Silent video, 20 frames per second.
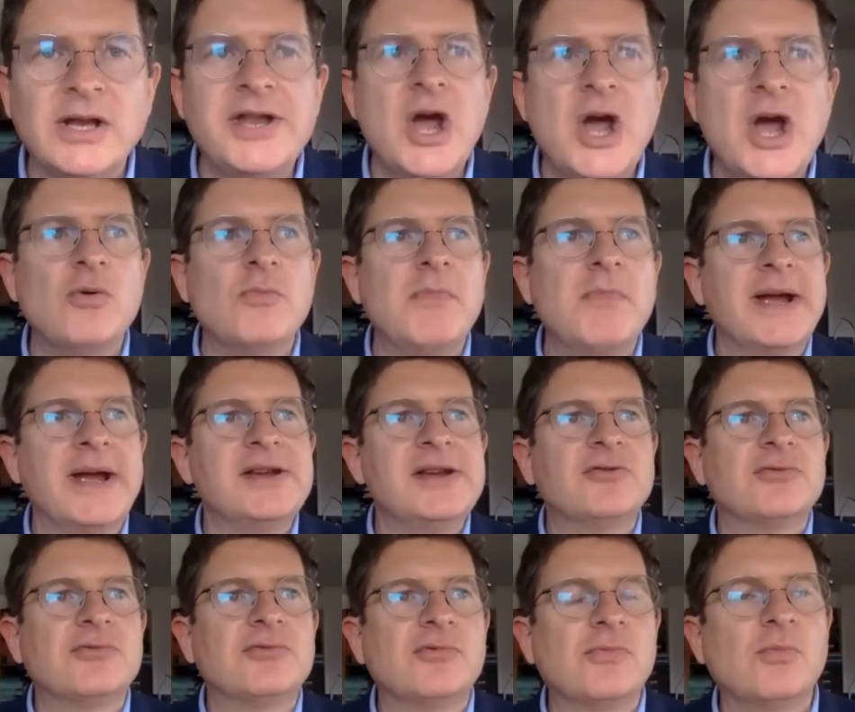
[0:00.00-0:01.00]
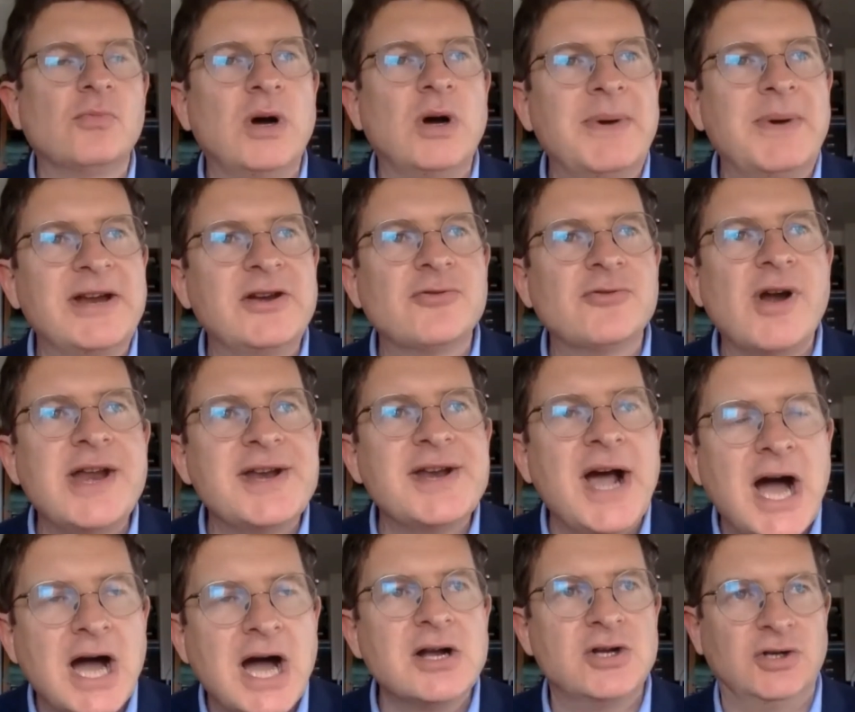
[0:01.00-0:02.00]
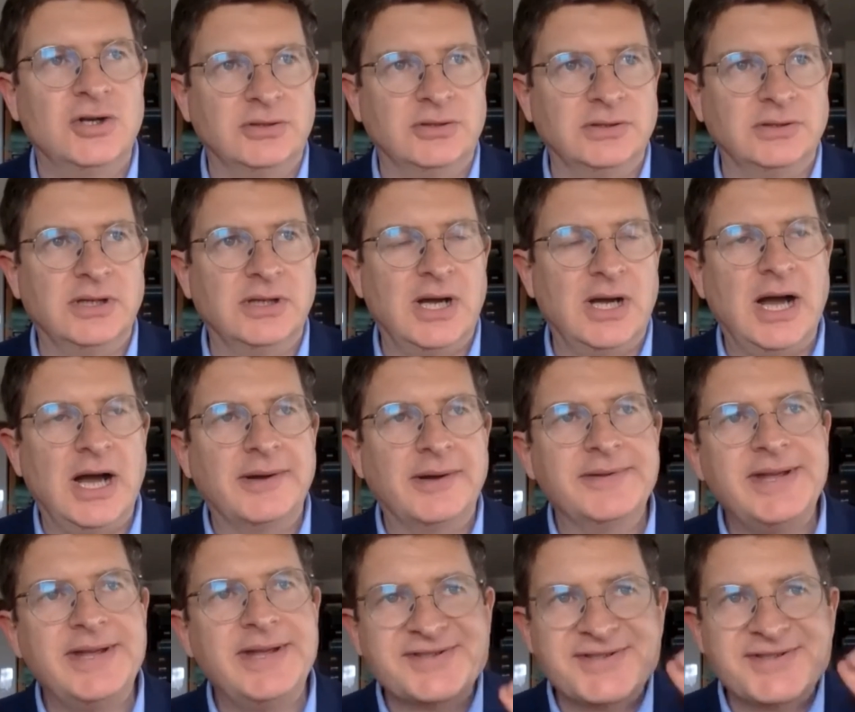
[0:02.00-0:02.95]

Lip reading: no, my great uncle. Yes,